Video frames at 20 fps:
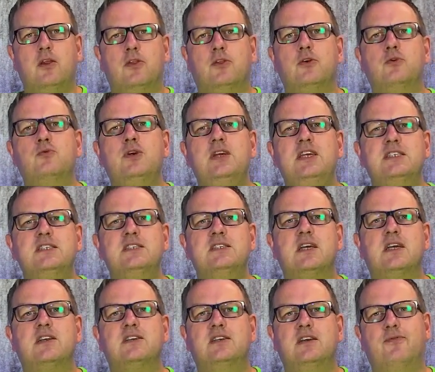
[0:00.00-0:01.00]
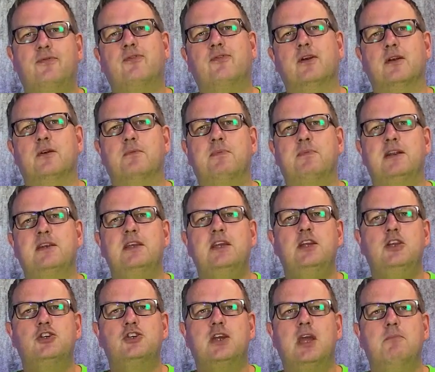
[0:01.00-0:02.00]
The reasons are different, but
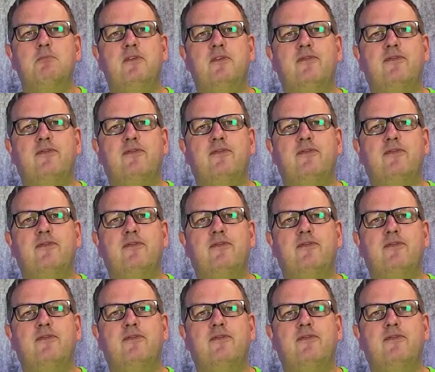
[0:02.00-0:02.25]
each can be